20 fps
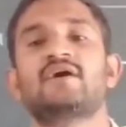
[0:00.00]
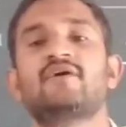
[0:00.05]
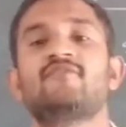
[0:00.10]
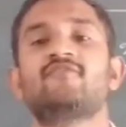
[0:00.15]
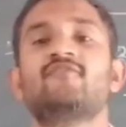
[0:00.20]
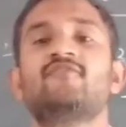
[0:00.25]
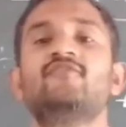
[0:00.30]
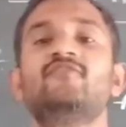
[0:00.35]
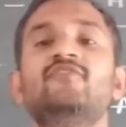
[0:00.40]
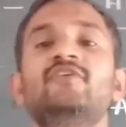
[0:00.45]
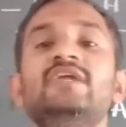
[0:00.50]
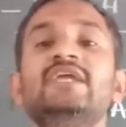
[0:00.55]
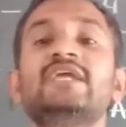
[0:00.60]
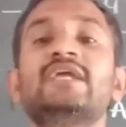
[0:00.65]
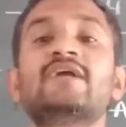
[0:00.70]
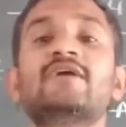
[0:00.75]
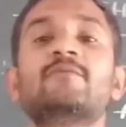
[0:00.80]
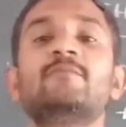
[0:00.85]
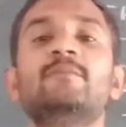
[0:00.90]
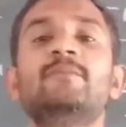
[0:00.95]
the
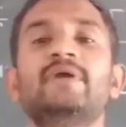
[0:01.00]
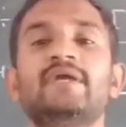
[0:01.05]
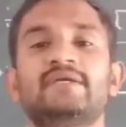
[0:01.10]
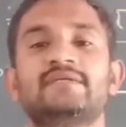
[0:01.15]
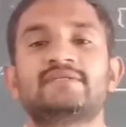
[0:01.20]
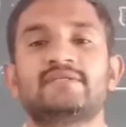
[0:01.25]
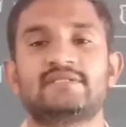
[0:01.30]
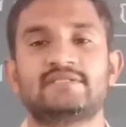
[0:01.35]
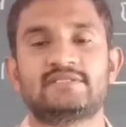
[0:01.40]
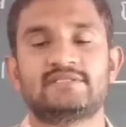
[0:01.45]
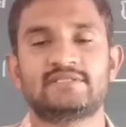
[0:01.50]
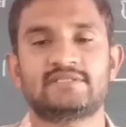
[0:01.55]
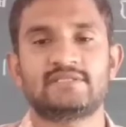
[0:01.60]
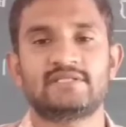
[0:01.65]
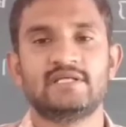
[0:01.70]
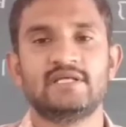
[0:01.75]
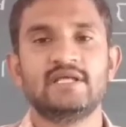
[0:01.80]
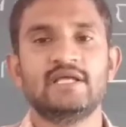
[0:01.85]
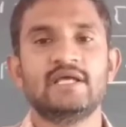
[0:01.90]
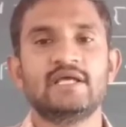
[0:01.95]
weak bases.
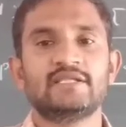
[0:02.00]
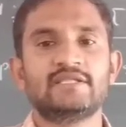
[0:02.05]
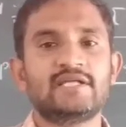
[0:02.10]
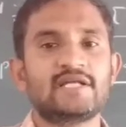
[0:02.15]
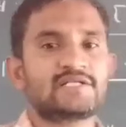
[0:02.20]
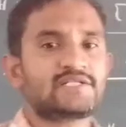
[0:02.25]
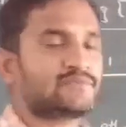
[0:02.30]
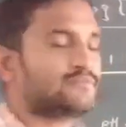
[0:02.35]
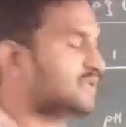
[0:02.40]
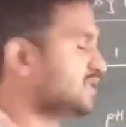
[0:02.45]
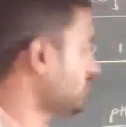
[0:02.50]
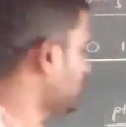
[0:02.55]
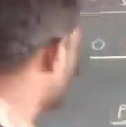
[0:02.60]
That's mean